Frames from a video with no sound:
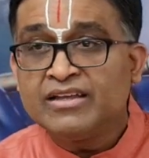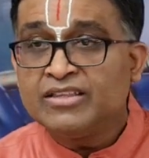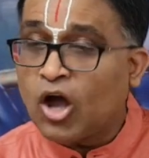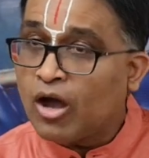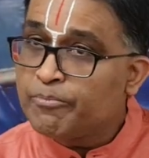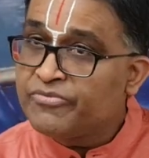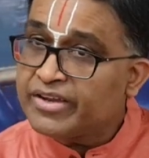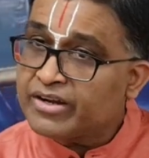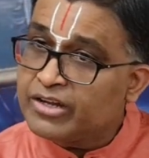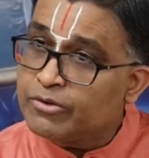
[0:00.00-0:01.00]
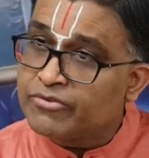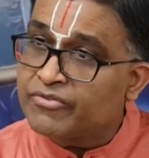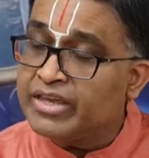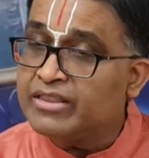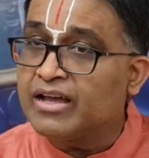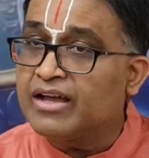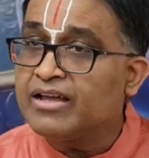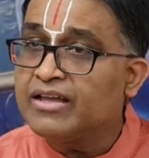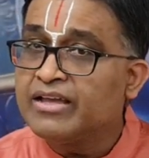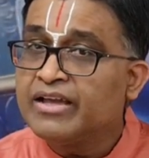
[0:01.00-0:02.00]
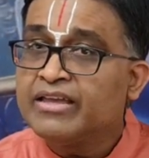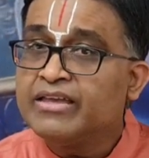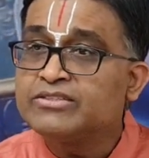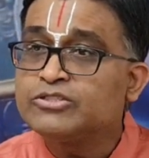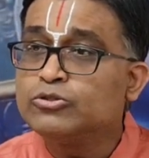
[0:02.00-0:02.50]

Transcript: The objective of Gita is